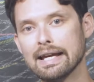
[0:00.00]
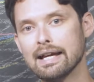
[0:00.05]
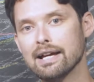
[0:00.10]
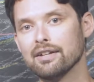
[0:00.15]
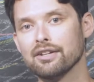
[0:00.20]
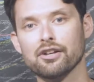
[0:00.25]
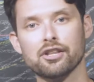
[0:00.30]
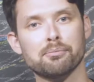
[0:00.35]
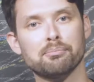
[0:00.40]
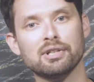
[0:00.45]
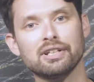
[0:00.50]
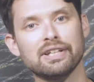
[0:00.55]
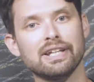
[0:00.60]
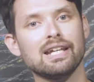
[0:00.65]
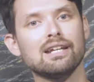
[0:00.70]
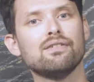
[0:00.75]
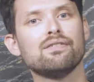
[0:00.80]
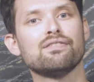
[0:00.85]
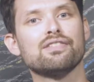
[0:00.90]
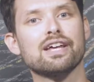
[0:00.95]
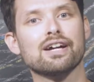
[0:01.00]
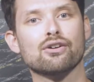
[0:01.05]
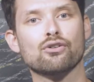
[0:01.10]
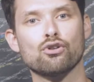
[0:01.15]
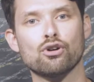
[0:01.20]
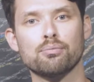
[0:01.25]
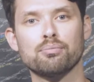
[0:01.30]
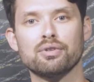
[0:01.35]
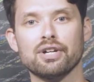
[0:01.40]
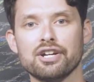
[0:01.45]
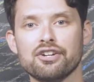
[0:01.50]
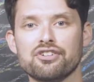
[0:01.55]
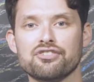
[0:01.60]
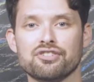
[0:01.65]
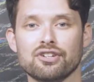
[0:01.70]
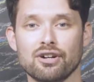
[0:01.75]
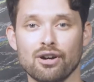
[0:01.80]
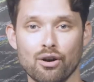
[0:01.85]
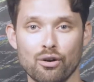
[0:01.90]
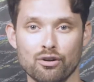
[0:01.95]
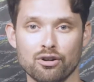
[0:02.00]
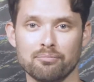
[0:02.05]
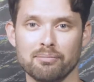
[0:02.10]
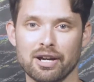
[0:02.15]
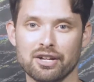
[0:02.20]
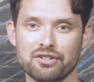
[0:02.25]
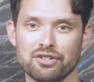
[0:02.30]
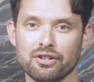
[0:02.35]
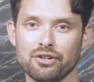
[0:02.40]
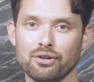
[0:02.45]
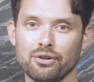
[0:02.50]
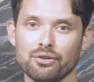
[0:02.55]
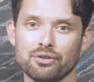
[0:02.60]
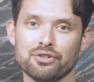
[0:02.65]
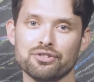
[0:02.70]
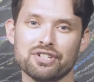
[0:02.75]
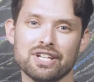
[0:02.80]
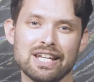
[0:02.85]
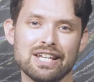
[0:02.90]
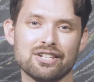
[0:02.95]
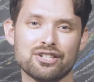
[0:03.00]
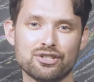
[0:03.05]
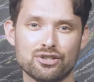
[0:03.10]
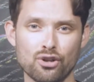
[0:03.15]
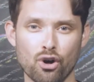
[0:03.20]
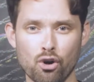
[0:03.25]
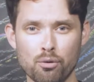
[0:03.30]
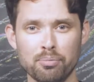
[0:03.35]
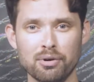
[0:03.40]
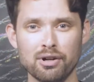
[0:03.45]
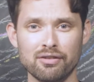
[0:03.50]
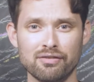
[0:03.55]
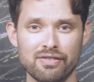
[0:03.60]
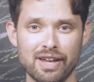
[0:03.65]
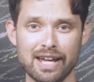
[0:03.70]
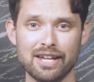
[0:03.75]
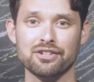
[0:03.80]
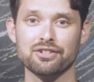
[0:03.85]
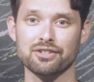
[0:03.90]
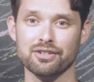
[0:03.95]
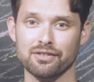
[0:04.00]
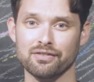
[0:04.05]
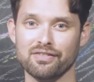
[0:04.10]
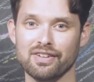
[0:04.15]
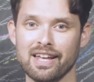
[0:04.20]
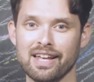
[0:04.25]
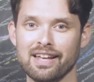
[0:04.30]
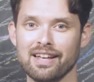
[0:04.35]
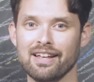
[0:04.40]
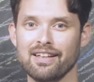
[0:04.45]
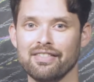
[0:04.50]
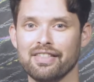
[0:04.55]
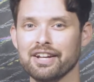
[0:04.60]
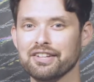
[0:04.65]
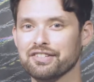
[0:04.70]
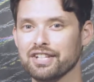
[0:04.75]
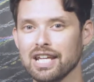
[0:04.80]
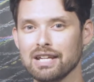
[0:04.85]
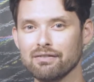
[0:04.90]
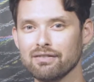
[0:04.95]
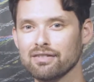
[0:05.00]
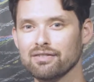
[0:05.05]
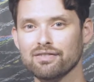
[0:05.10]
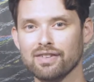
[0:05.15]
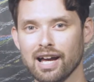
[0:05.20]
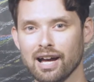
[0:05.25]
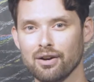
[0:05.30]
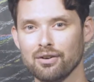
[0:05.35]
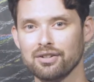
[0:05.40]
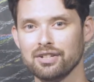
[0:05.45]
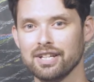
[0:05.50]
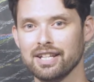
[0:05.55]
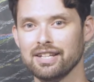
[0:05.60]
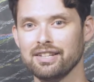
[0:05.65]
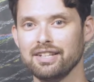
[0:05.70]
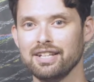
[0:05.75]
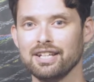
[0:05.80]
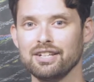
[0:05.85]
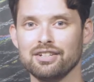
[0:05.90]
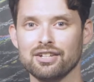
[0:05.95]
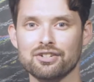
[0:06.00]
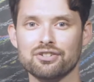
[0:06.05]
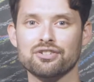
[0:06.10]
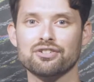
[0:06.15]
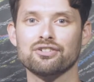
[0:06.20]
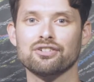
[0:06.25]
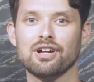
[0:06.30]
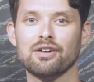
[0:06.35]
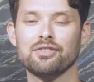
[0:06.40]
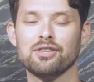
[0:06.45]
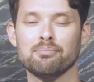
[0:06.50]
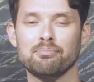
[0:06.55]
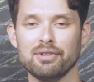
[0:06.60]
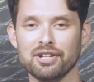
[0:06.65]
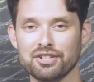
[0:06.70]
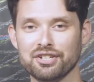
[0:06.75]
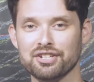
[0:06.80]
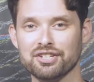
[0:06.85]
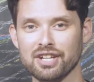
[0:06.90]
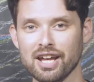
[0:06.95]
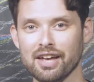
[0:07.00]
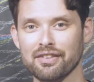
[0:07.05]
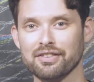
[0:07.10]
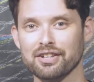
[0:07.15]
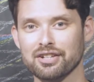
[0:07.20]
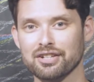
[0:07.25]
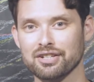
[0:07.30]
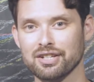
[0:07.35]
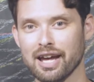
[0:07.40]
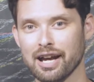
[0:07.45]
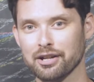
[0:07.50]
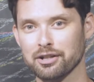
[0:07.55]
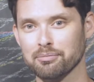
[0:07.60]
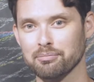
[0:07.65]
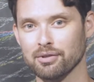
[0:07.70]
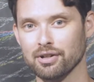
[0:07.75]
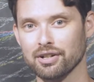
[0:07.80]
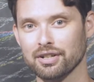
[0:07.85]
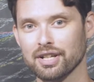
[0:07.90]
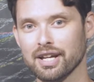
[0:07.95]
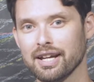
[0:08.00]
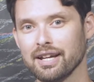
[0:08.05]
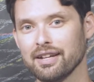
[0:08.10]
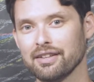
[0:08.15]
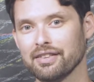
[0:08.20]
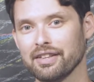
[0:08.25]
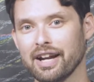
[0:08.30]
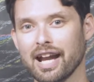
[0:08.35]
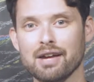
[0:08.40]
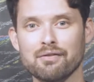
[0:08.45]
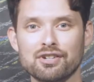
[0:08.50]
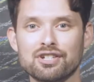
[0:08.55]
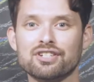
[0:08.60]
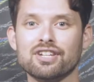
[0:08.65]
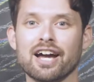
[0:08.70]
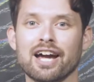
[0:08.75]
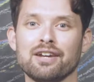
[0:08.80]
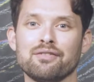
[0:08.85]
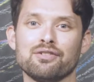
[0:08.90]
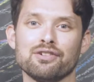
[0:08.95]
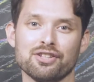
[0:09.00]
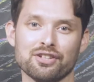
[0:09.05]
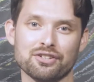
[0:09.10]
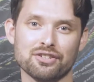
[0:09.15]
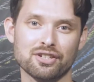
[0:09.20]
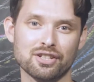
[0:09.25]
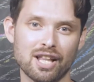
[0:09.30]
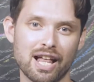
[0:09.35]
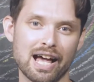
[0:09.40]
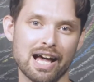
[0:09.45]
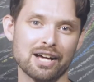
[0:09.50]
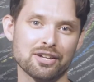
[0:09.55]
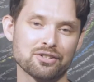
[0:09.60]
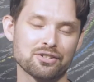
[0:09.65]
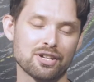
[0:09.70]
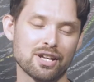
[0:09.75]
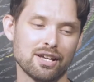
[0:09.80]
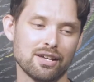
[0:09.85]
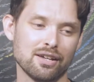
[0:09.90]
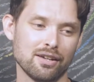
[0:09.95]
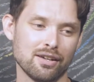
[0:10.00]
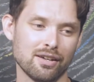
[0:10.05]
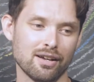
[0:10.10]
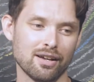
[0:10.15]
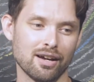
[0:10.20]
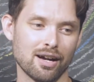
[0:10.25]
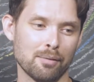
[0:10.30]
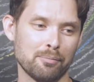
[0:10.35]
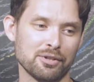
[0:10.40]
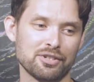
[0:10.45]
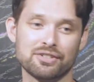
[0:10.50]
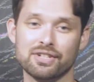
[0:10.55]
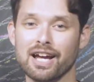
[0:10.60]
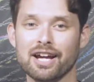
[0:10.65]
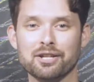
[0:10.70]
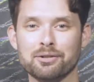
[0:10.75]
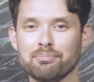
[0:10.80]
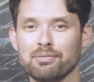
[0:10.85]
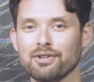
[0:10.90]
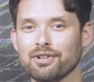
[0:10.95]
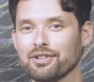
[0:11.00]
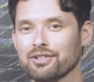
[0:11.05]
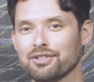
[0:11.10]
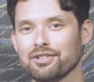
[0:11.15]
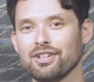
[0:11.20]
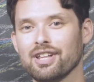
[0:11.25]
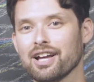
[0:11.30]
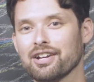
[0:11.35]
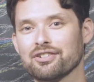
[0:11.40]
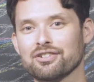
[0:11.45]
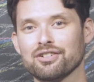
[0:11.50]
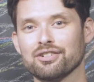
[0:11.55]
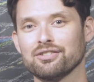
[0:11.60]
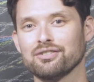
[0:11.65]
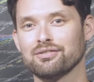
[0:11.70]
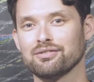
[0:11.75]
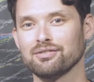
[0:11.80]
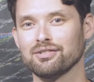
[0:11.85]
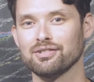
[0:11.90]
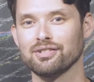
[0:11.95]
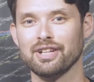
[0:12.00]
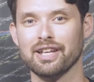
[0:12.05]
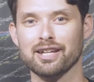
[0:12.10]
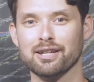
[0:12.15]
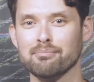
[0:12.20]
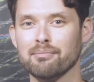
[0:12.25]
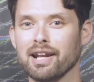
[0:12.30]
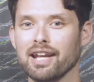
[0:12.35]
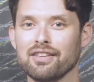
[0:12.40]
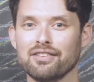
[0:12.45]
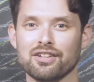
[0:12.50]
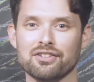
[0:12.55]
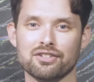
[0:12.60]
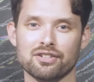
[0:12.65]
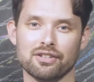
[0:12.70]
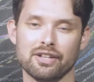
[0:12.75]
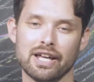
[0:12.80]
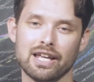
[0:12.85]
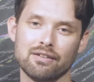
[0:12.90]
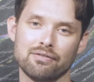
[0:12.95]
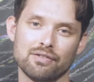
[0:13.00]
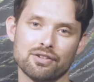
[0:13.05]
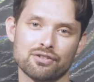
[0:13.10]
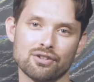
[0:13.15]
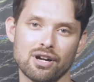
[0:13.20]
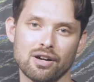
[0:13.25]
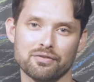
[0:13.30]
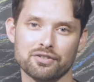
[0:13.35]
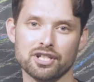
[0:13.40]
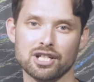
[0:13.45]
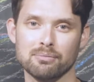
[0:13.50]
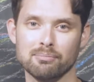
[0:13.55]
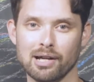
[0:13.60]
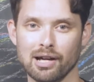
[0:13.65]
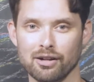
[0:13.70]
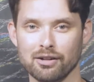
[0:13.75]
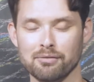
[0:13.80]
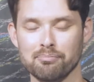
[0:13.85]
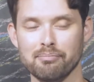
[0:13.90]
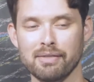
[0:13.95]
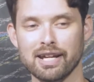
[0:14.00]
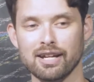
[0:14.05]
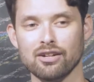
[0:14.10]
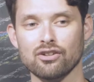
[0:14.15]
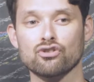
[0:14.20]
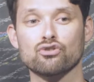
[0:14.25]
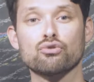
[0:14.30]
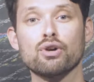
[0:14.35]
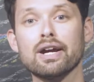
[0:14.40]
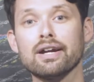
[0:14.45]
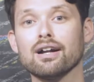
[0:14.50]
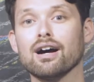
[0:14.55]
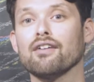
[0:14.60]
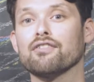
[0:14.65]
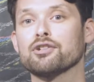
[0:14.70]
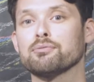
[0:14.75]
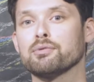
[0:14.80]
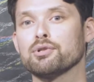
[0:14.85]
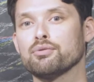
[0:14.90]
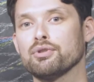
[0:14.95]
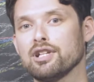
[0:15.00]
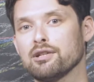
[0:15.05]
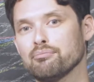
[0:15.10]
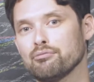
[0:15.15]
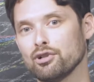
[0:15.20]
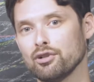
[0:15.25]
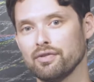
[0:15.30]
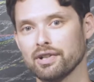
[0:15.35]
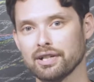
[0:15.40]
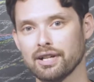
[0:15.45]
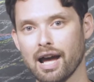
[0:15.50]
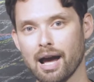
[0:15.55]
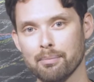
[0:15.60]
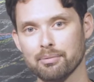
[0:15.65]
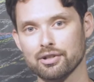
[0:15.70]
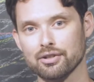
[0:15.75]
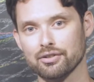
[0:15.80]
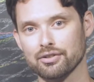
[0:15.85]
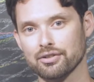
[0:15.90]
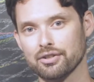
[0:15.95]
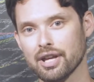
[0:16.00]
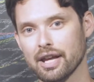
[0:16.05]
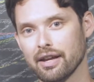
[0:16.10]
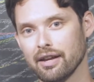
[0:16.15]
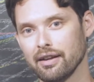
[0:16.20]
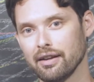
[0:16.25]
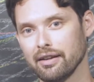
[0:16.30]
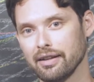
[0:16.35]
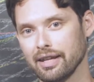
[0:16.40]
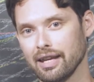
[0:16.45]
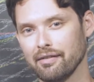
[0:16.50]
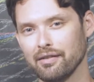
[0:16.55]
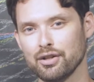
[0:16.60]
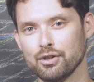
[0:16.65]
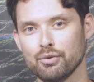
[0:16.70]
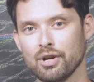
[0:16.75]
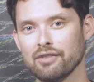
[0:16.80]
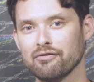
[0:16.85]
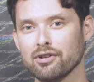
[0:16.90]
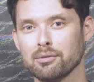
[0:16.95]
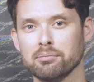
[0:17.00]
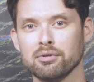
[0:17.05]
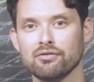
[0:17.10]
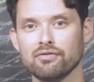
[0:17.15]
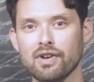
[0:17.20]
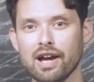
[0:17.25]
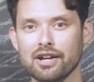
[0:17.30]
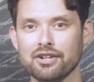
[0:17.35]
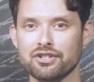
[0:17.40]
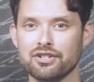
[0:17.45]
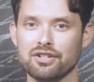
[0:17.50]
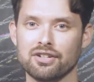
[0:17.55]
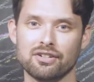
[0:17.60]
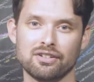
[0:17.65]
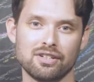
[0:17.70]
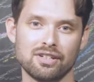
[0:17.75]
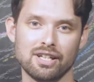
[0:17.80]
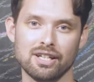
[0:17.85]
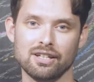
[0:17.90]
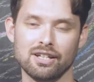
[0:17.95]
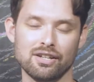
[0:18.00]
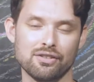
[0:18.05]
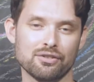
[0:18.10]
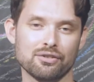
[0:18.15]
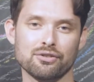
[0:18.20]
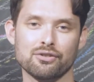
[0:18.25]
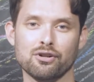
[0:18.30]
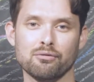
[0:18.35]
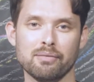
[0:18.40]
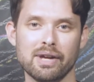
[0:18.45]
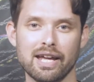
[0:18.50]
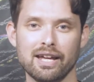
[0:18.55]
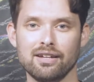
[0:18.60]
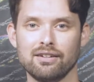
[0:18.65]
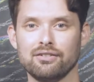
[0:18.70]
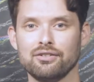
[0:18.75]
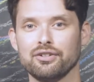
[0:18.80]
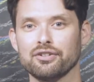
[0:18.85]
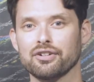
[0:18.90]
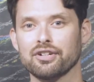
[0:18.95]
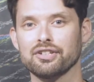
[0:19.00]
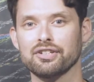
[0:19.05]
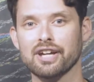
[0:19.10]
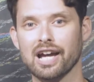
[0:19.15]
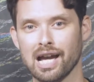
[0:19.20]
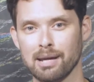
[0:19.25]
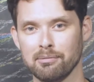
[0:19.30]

Now, the belief that corporations are owned by shareholders is so pervasive that it's even found in the edition of the business ethics textbook that I've assigned for this class. But textbook selection, like many things in life, is often about making trade-offs between imperfect options. And if you wait for perfection in either domain, you're going to die